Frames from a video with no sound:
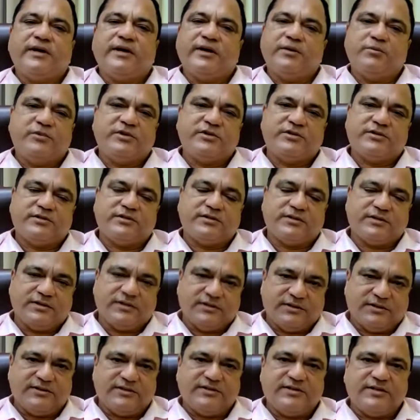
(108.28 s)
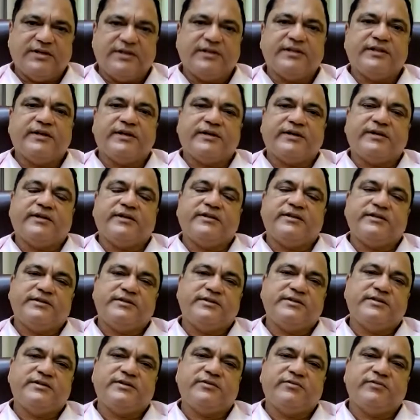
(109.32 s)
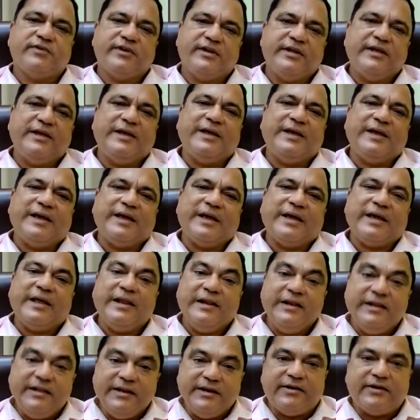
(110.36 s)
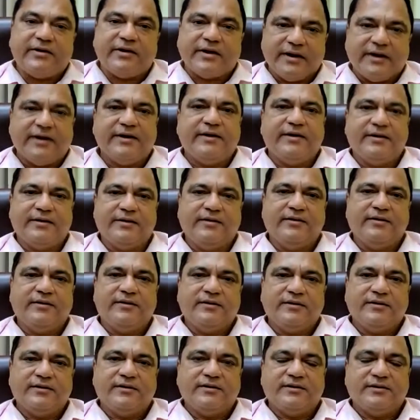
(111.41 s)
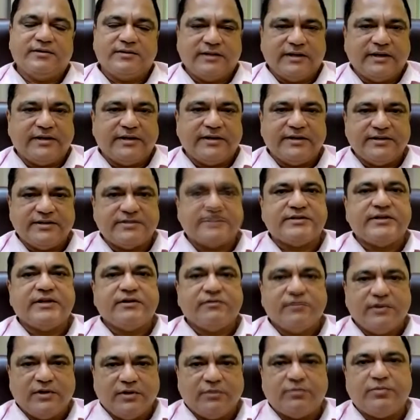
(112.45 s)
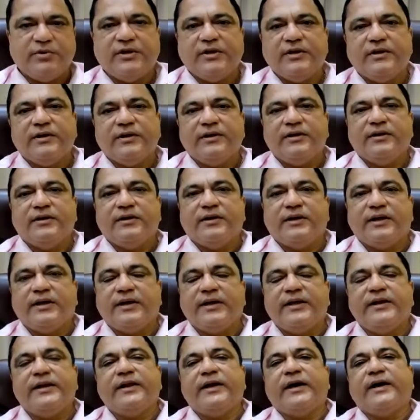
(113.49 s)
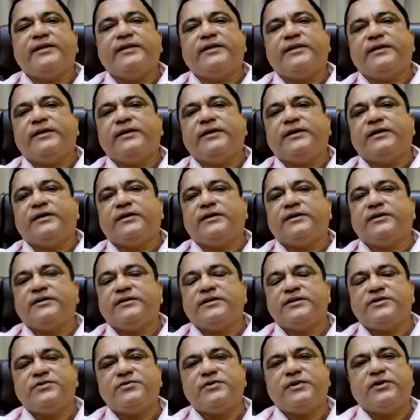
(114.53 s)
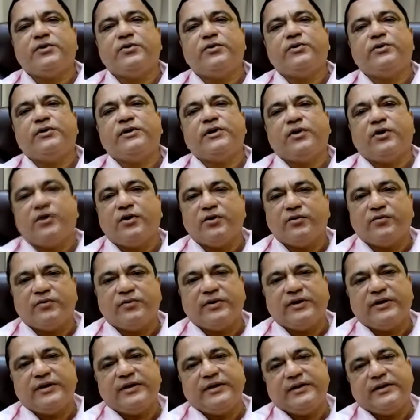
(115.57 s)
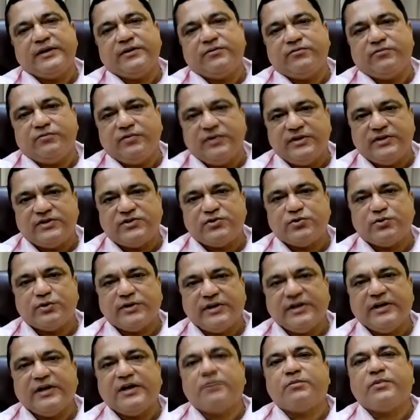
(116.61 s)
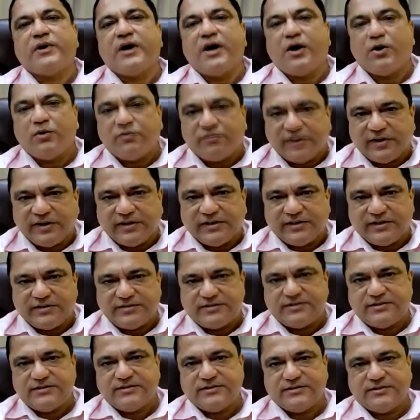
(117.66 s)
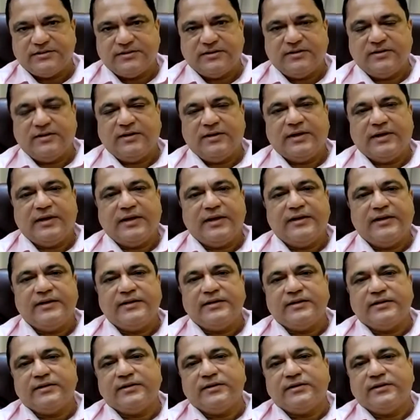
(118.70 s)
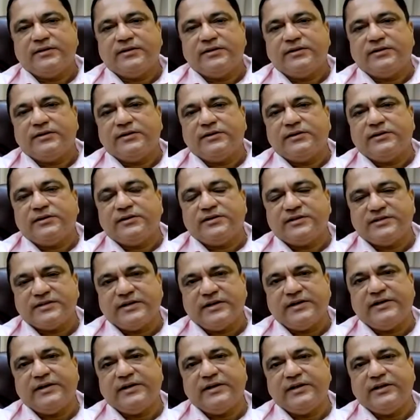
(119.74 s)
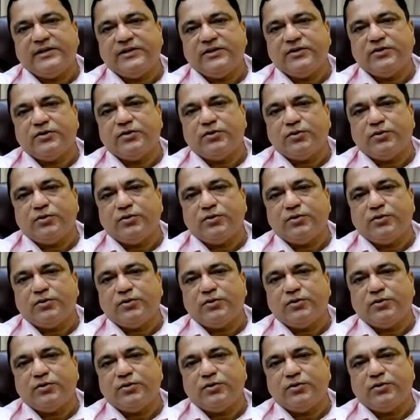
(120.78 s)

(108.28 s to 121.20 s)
I must say that this is a very healthy trend that is developing. And I think this will go a long way in we shoring up our finances and resulting in the